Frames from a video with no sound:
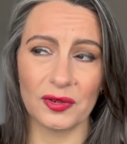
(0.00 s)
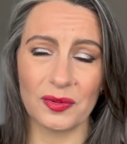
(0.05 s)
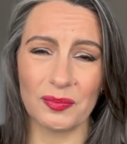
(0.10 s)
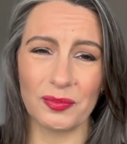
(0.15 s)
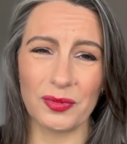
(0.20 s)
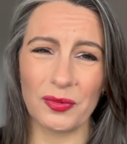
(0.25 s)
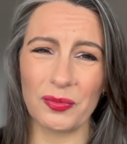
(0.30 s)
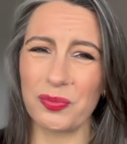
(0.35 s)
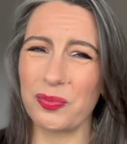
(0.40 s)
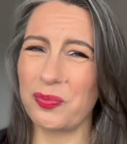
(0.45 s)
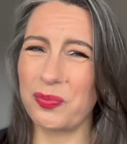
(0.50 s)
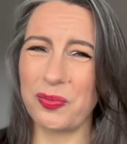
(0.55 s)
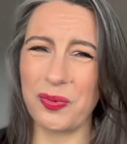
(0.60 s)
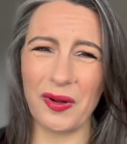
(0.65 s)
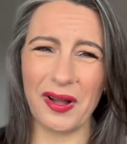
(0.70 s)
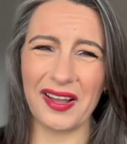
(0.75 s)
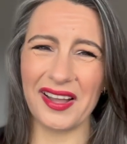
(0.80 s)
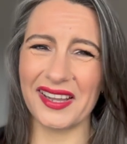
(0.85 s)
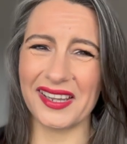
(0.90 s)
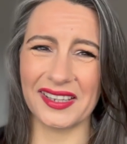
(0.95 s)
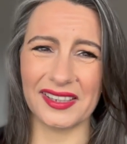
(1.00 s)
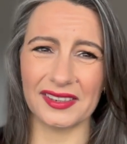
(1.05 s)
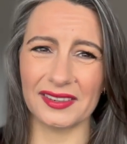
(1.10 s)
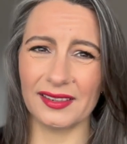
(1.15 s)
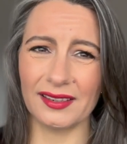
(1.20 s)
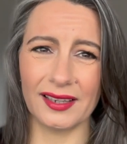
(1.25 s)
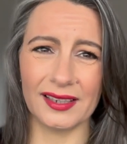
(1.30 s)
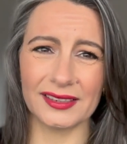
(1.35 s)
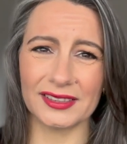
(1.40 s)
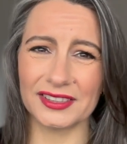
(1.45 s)
But why?
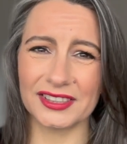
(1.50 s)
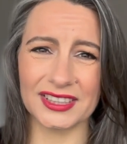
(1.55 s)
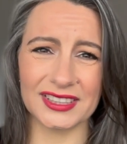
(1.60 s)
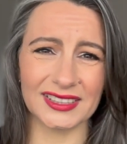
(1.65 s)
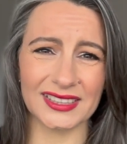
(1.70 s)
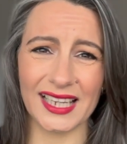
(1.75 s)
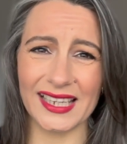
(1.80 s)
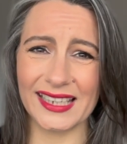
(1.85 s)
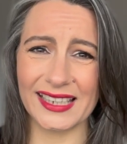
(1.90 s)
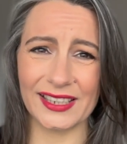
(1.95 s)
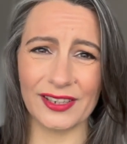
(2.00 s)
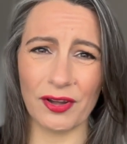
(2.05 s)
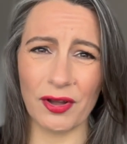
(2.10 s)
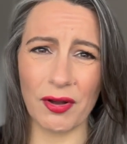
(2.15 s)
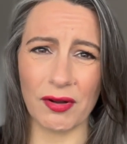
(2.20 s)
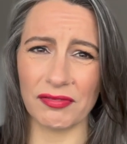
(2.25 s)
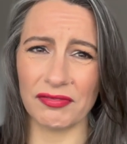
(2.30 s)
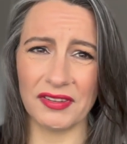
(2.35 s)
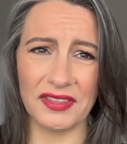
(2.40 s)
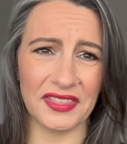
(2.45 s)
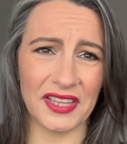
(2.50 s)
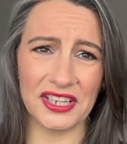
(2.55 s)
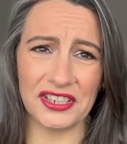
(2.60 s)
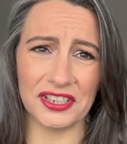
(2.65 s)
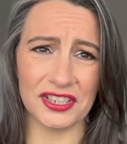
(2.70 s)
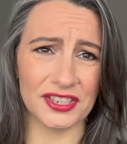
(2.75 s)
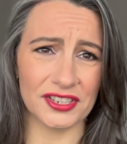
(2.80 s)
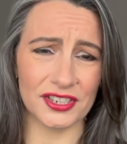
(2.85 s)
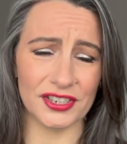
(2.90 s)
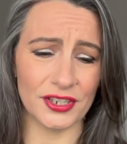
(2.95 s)
Like, just take it off and then
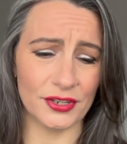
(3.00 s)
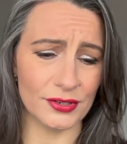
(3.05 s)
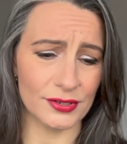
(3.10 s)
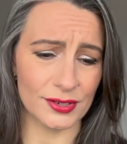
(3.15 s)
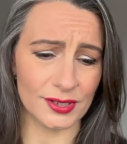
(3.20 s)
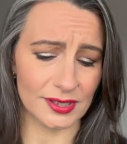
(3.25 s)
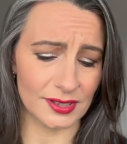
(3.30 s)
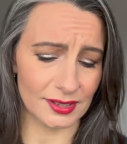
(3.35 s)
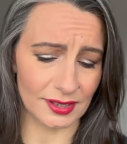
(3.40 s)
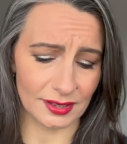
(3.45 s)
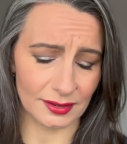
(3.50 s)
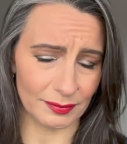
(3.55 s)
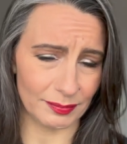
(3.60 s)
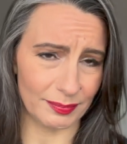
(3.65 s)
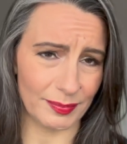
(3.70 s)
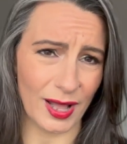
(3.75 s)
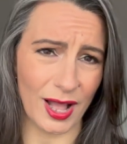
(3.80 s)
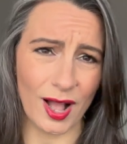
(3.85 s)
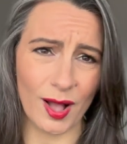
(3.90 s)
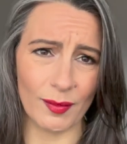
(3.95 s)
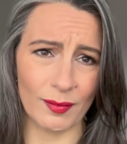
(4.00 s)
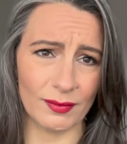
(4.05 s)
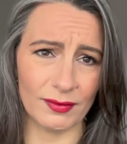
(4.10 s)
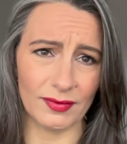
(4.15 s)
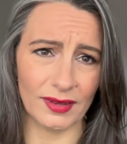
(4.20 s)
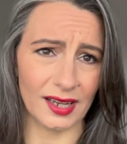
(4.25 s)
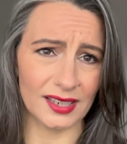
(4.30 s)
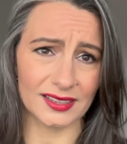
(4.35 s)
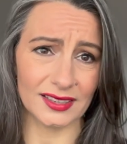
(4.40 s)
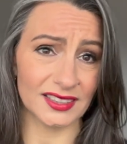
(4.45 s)
just use the
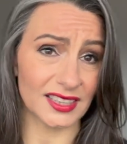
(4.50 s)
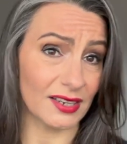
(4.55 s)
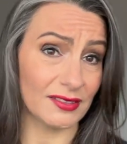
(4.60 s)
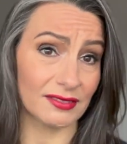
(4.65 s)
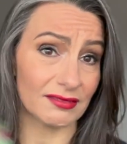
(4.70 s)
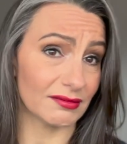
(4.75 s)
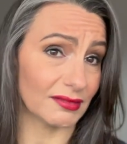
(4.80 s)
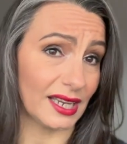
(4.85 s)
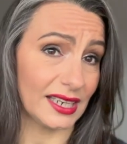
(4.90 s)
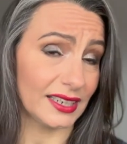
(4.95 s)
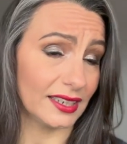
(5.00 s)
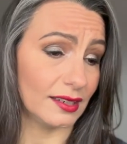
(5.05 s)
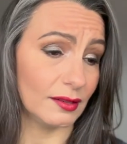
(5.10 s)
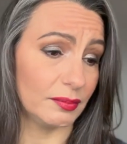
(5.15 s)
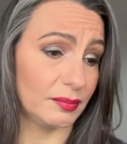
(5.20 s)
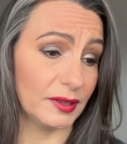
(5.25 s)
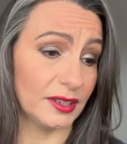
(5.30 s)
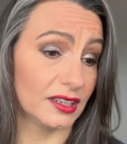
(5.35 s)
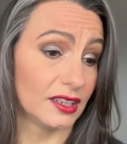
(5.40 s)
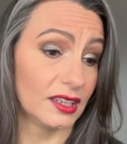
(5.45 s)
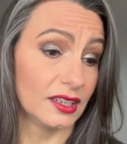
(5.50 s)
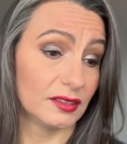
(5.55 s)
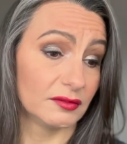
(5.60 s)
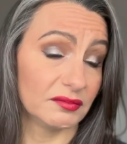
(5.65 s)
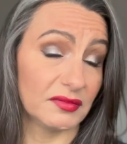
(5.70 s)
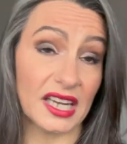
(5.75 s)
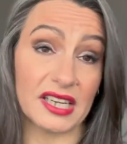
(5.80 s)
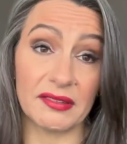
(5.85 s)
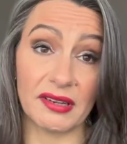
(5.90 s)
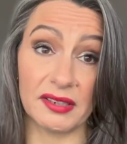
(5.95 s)
balm. I don't get it. But
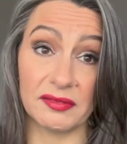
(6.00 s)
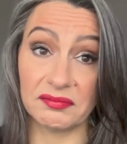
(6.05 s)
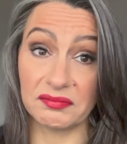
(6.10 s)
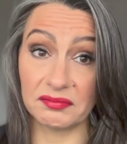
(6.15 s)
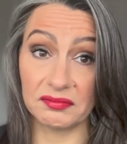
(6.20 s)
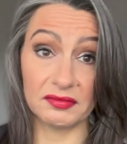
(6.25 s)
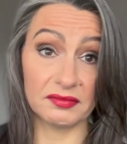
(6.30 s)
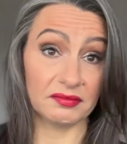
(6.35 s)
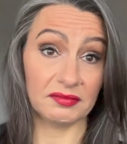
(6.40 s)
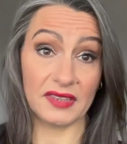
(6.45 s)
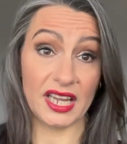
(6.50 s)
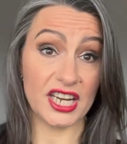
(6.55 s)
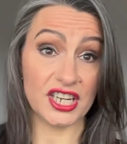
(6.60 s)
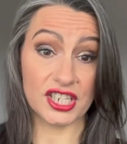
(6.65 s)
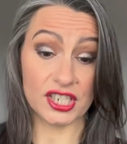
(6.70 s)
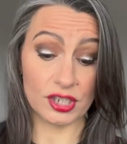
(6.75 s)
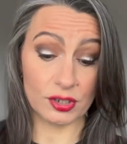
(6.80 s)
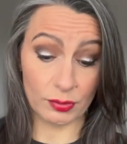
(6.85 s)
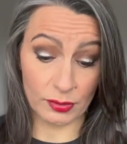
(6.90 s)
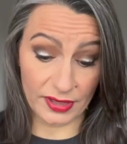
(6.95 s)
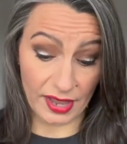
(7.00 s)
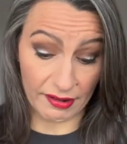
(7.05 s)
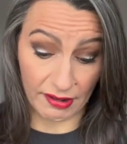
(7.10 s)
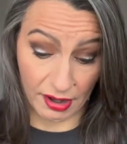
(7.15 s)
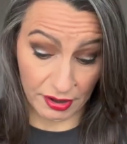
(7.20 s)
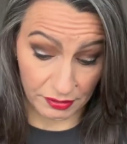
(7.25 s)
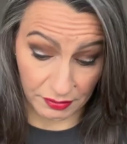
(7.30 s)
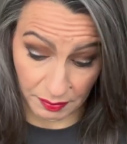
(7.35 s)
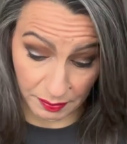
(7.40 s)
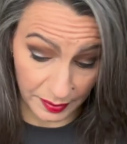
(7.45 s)
anyway, each to their
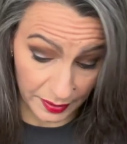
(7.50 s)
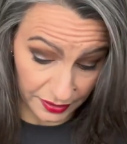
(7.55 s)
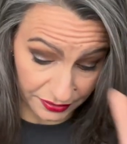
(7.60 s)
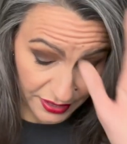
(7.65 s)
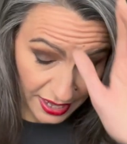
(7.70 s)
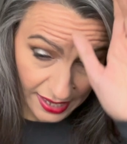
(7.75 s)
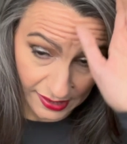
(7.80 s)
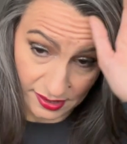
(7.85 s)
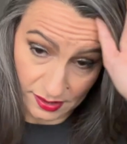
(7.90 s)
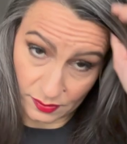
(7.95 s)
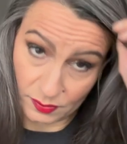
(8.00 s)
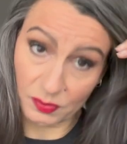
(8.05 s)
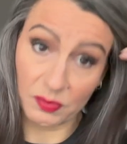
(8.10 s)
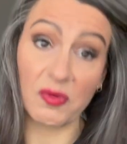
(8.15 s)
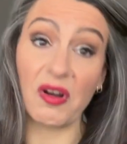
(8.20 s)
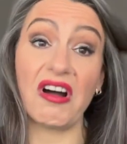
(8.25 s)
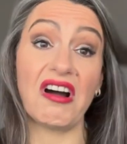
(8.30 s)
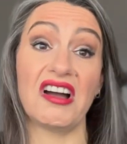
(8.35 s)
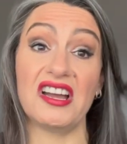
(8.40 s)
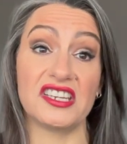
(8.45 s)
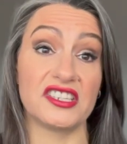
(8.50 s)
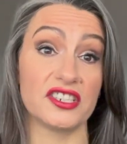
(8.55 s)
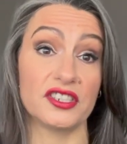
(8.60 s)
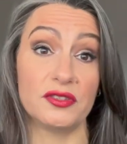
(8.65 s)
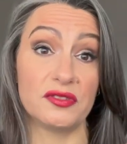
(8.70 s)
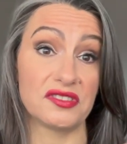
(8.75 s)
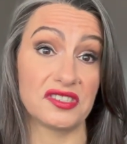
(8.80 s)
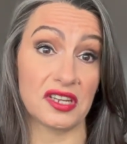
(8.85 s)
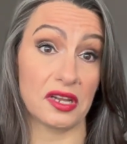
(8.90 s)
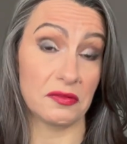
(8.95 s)
own. But that's what I do.
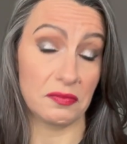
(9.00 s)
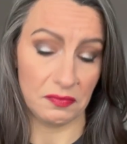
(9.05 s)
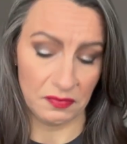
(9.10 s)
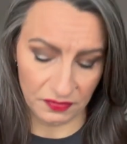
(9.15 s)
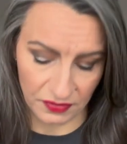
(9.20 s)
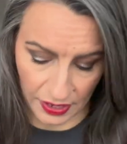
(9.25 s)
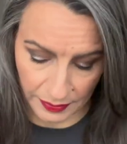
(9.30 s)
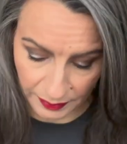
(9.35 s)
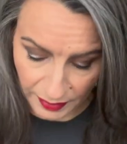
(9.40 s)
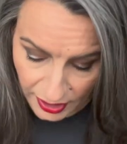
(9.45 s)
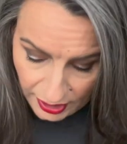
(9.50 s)
So, fine.